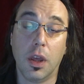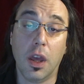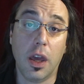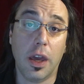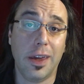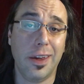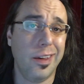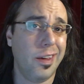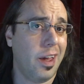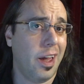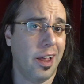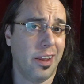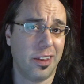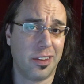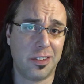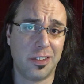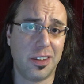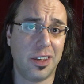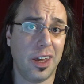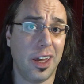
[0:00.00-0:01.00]
Hey,
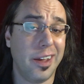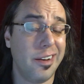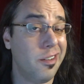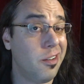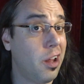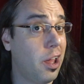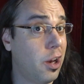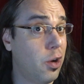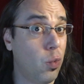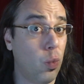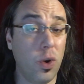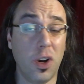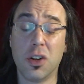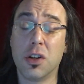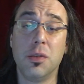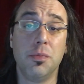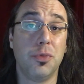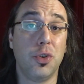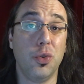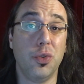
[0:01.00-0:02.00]
Alex again, and
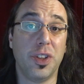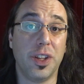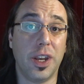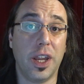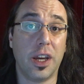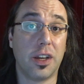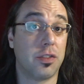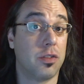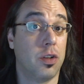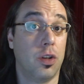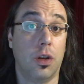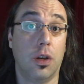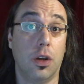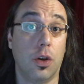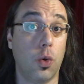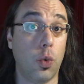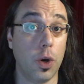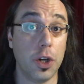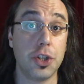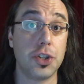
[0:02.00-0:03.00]
welcome to the next
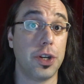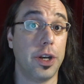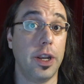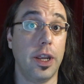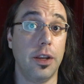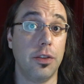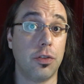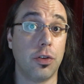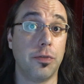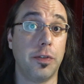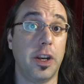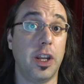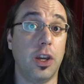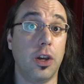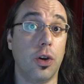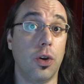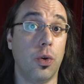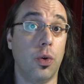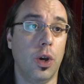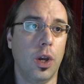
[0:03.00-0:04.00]
question and answer
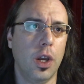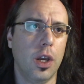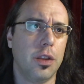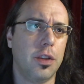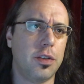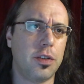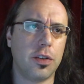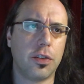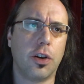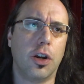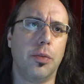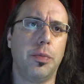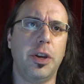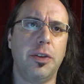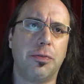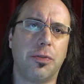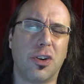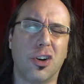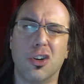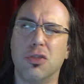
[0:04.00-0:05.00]
video. This is going to be
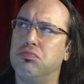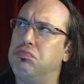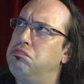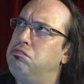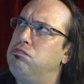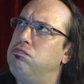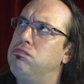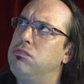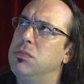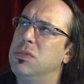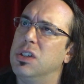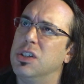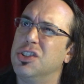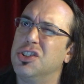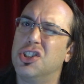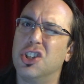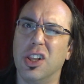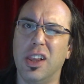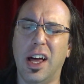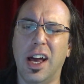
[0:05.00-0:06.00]
for
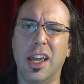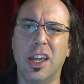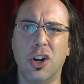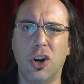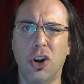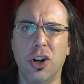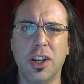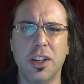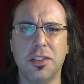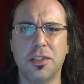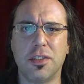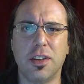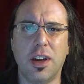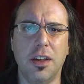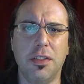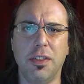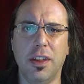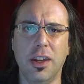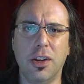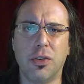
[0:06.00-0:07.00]
July and August, I
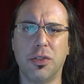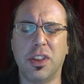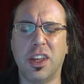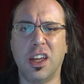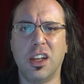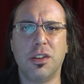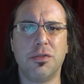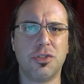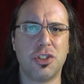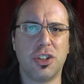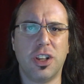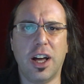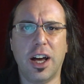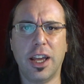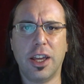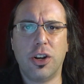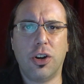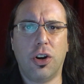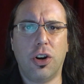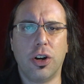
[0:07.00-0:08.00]
think, or the end of July
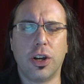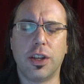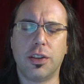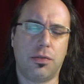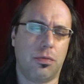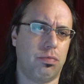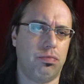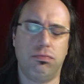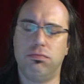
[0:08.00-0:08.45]
and August,